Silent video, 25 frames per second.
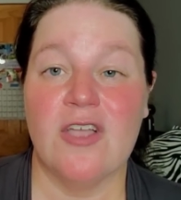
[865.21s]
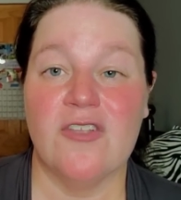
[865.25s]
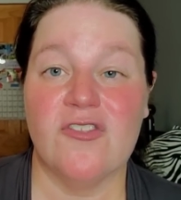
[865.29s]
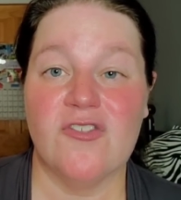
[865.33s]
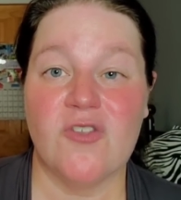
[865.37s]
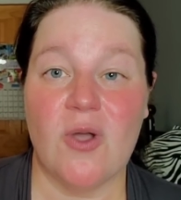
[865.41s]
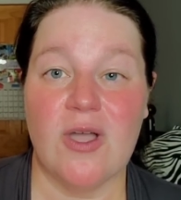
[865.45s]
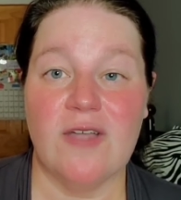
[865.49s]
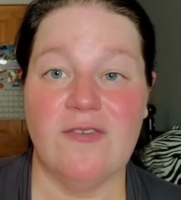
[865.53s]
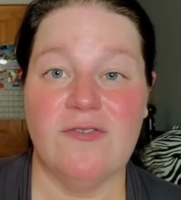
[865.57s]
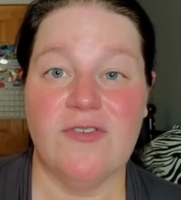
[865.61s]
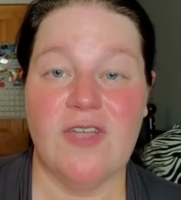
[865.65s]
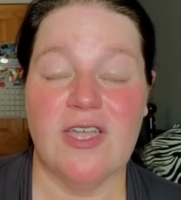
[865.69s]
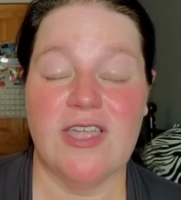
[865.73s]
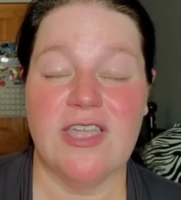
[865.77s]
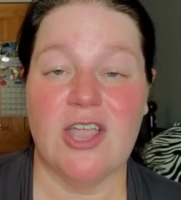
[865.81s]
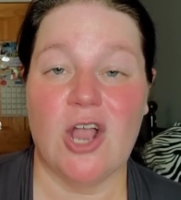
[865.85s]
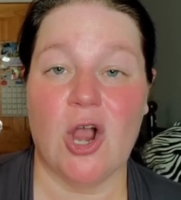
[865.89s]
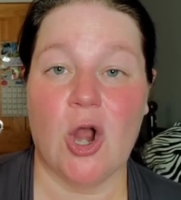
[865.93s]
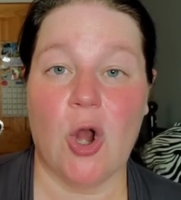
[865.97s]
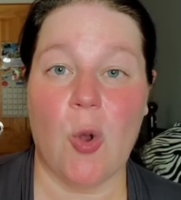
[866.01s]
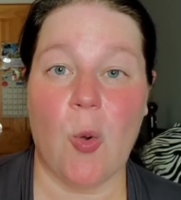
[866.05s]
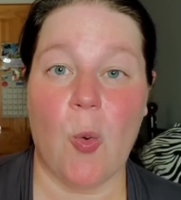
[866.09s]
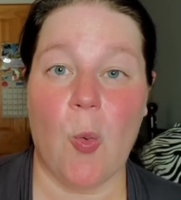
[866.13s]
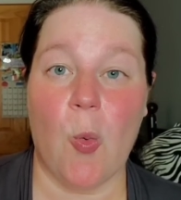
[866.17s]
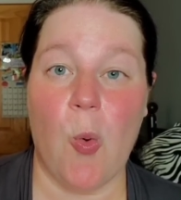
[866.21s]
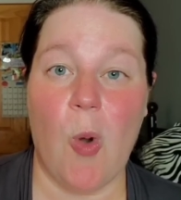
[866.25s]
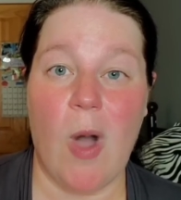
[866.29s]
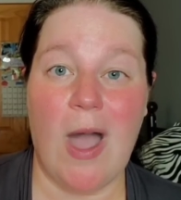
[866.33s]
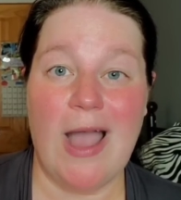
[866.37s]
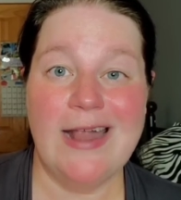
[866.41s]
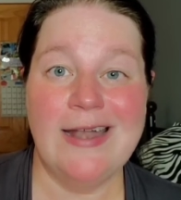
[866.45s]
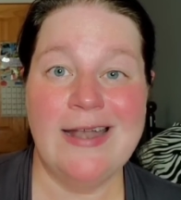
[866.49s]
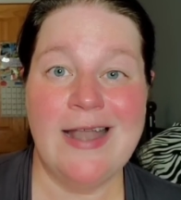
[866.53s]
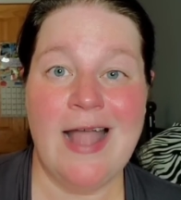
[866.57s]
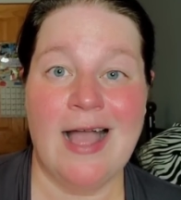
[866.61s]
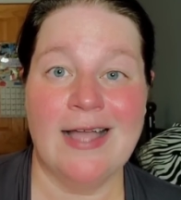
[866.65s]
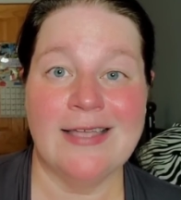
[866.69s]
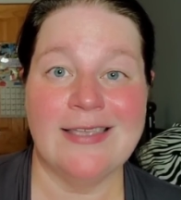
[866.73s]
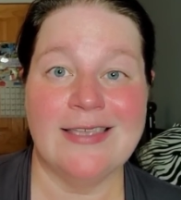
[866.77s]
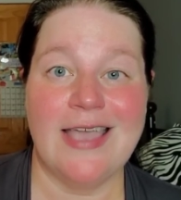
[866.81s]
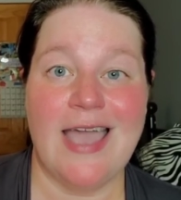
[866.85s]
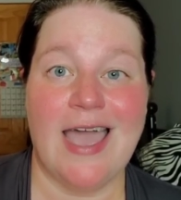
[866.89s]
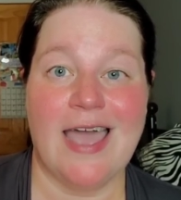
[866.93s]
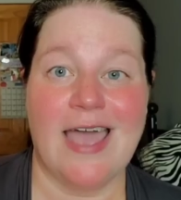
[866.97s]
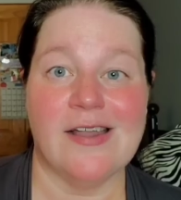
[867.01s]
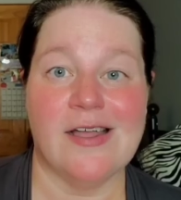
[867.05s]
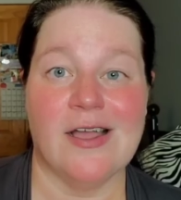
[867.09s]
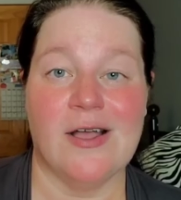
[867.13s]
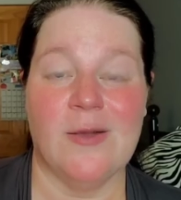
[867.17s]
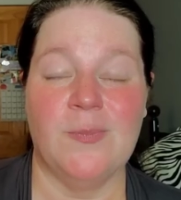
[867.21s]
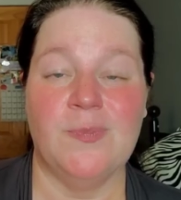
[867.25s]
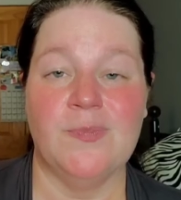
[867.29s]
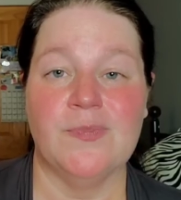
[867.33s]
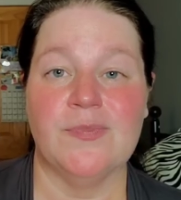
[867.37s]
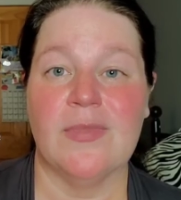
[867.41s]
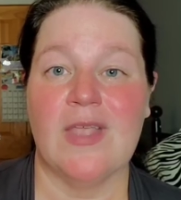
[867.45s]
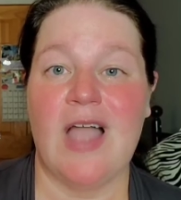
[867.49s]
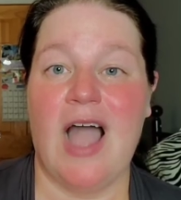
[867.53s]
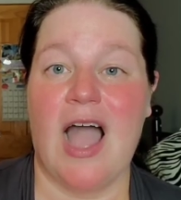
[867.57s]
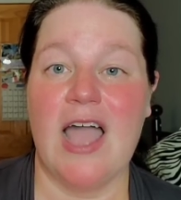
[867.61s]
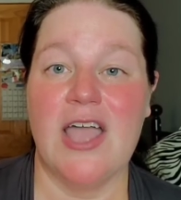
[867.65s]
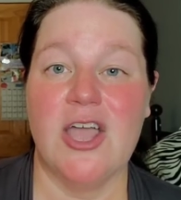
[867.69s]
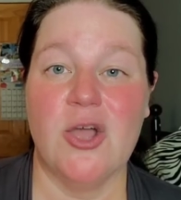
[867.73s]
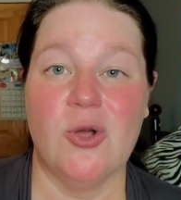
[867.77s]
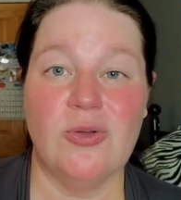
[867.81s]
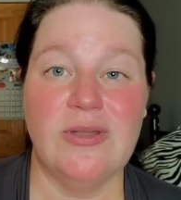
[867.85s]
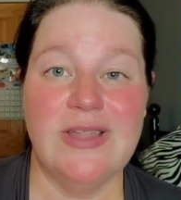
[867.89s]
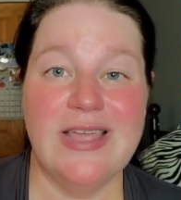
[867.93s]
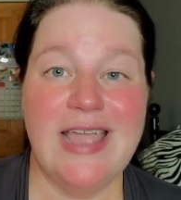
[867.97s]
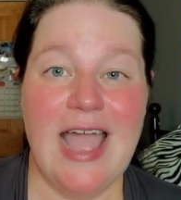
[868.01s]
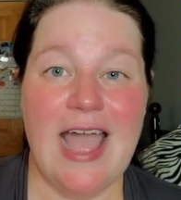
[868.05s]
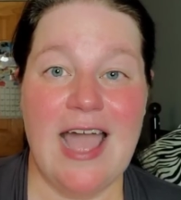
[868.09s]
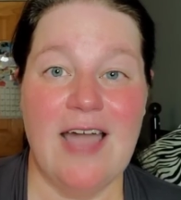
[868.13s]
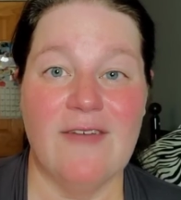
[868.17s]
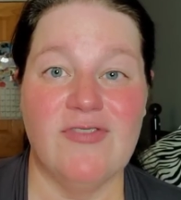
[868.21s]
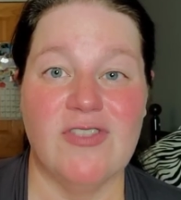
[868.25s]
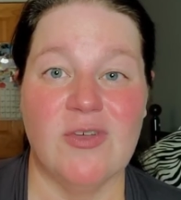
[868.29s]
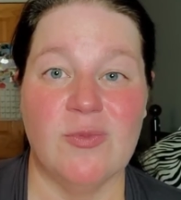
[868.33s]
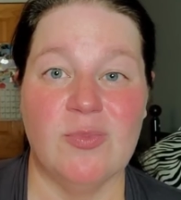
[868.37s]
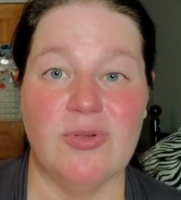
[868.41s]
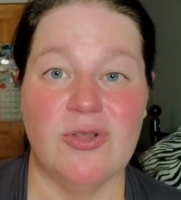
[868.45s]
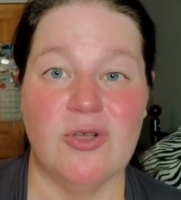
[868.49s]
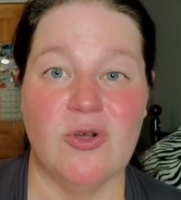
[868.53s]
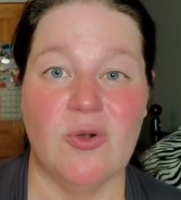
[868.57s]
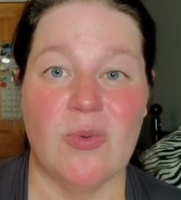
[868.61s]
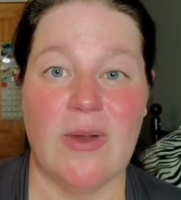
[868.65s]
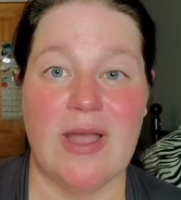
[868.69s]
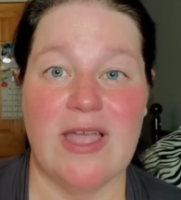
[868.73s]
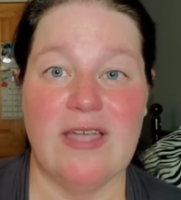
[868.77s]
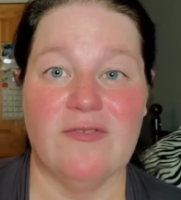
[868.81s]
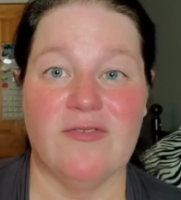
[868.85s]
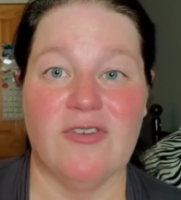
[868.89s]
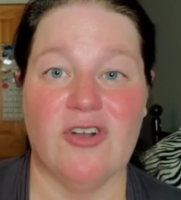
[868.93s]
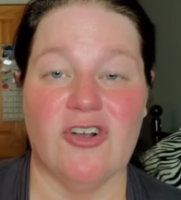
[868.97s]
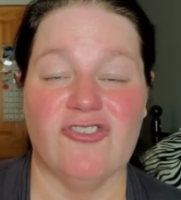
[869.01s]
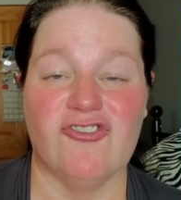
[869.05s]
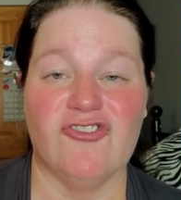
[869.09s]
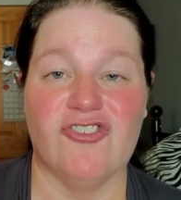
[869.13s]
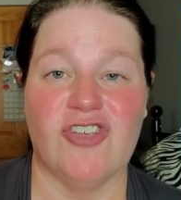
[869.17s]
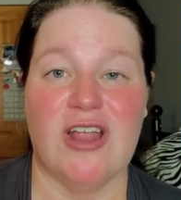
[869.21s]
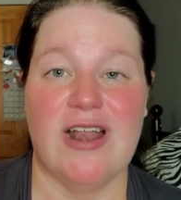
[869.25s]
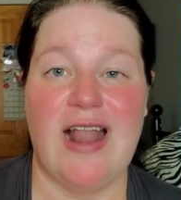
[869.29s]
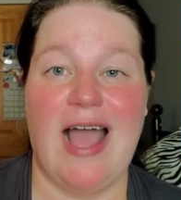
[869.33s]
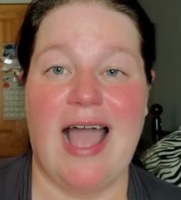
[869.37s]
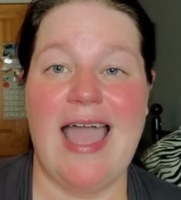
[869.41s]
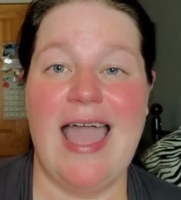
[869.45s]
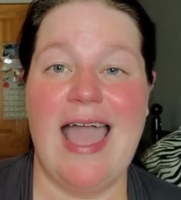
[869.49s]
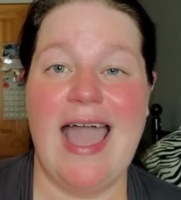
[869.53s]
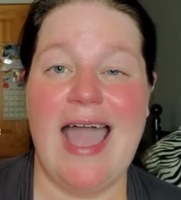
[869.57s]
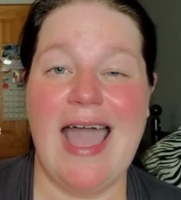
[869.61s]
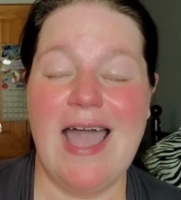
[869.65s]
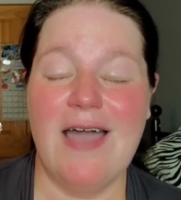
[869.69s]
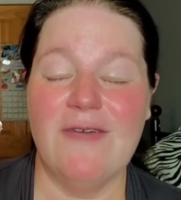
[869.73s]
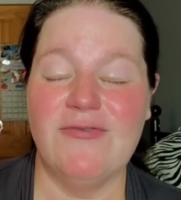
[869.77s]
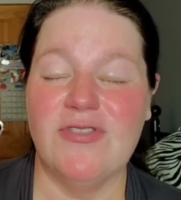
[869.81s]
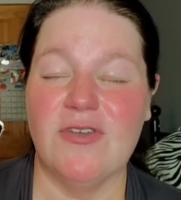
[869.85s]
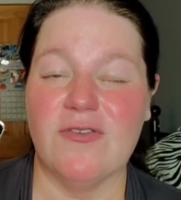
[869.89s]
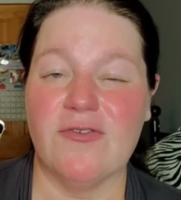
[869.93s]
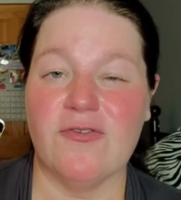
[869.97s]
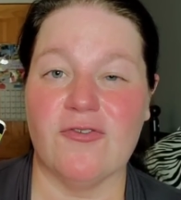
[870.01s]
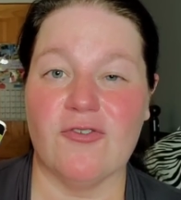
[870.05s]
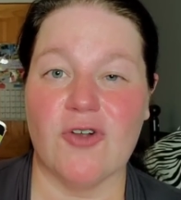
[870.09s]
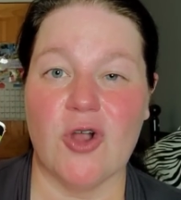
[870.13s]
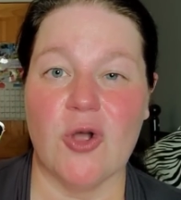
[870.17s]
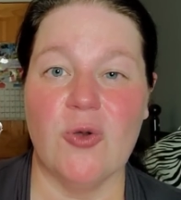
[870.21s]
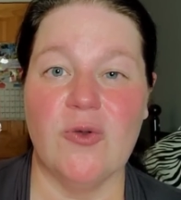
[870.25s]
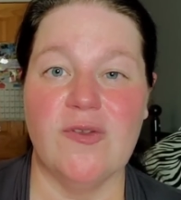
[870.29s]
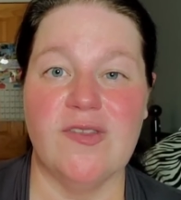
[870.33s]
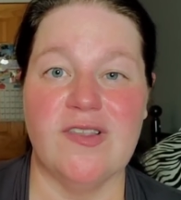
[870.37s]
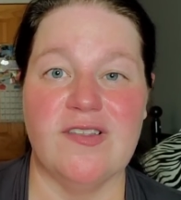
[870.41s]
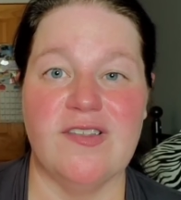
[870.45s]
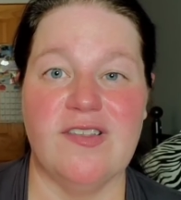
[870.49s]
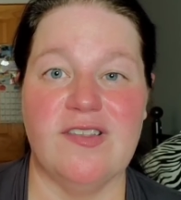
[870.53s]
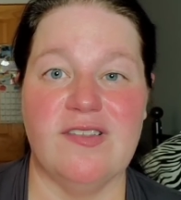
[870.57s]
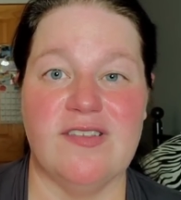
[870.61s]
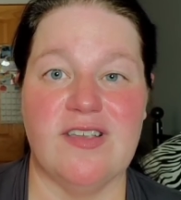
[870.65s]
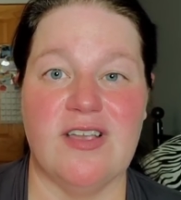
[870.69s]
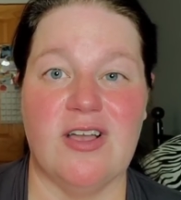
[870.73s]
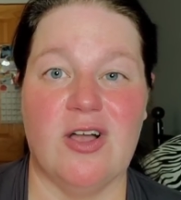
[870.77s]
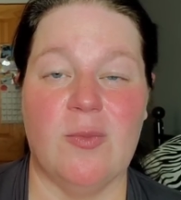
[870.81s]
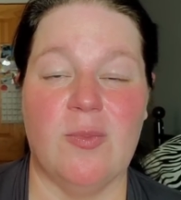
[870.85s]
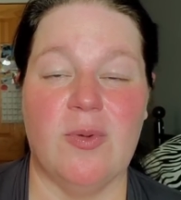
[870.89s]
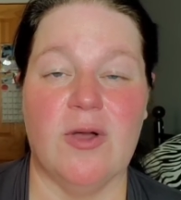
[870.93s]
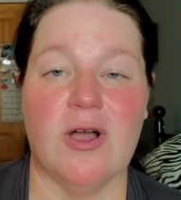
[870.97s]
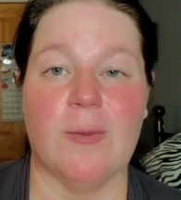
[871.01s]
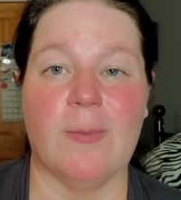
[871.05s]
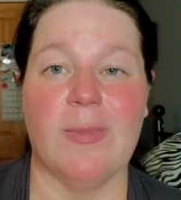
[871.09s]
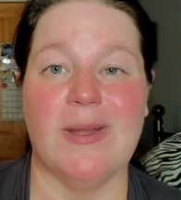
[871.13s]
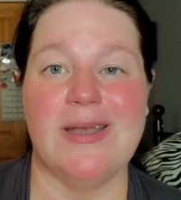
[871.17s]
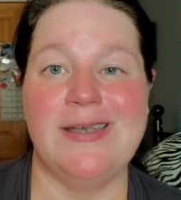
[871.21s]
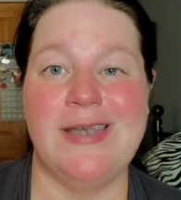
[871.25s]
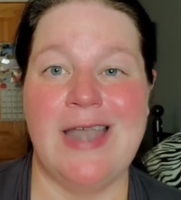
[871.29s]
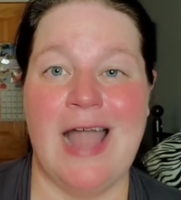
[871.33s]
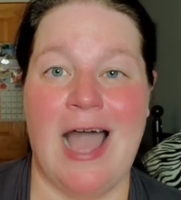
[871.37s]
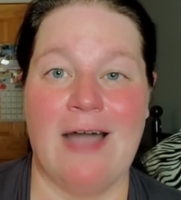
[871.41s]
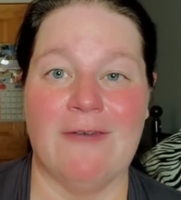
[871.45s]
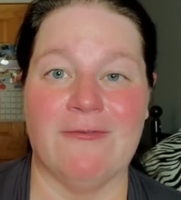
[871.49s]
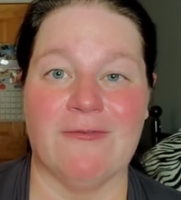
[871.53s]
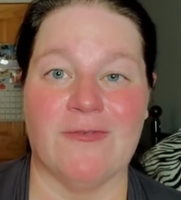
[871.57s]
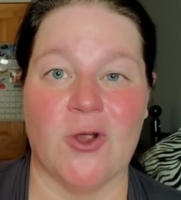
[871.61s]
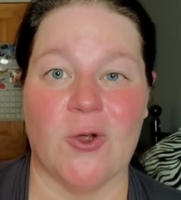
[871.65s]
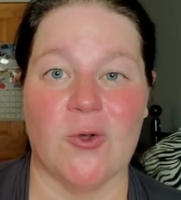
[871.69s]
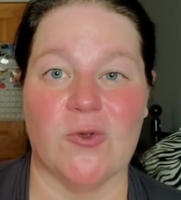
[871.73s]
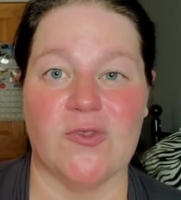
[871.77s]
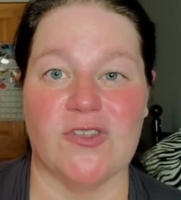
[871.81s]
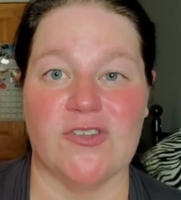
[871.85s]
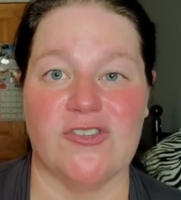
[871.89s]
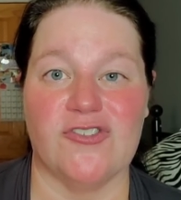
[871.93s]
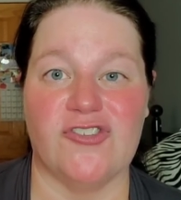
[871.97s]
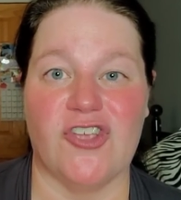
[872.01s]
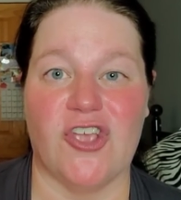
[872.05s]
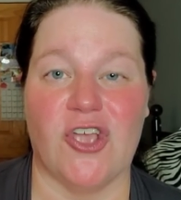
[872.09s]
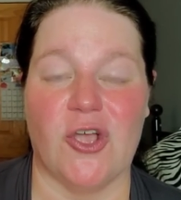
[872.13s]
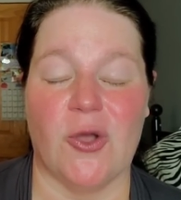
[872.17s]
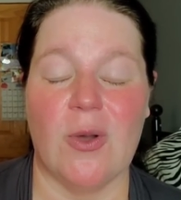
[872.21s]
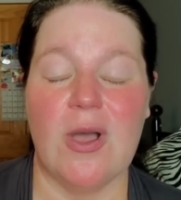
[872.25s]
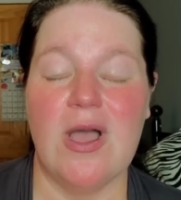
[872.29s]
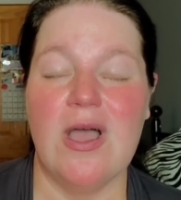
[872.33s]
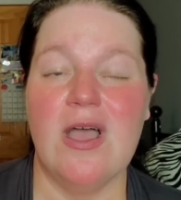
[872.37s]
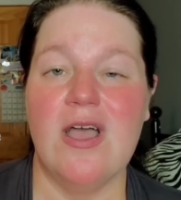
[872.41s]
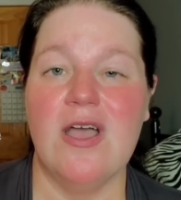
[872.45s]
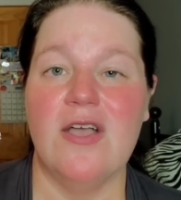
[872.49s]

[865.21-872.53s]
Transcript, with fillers: So I figure, why not get them? I only have the Blu-ray version. I have the Frozen Steelbook, but not Frozen 2.